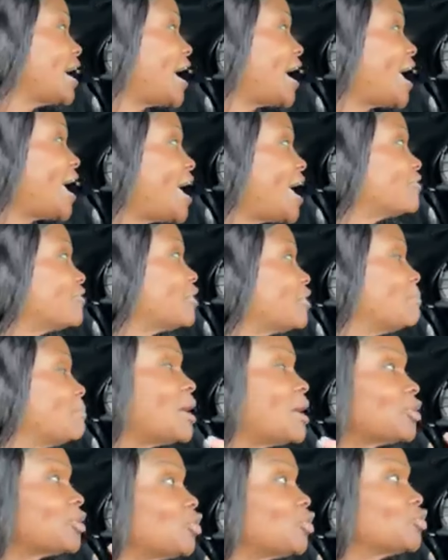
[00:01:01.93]
have the
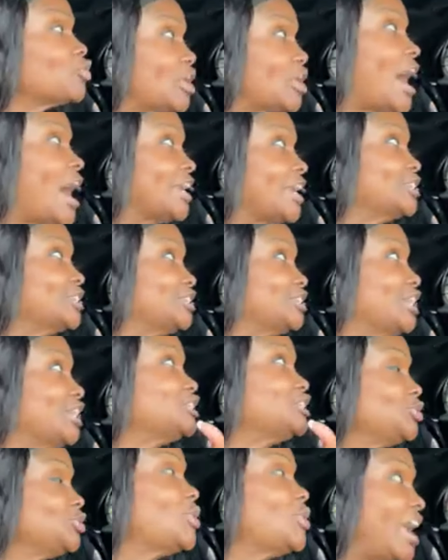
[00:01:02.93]
medical knowledge
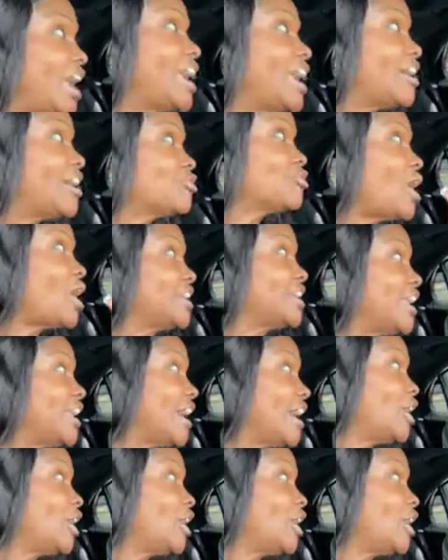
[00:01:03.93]
that you have right now.